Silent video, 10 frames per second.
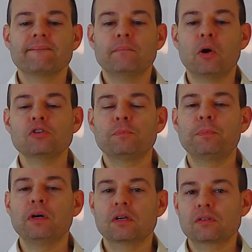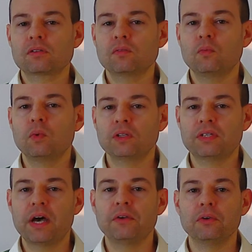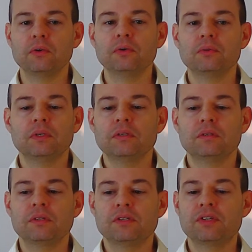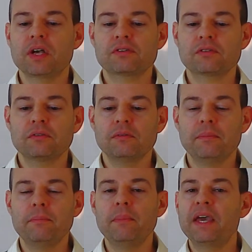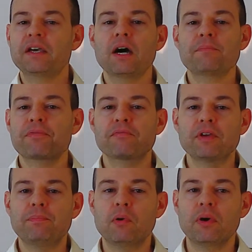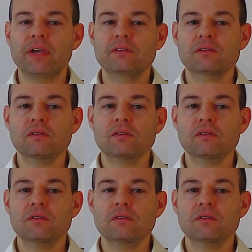most books will tell you to just make up 3 points,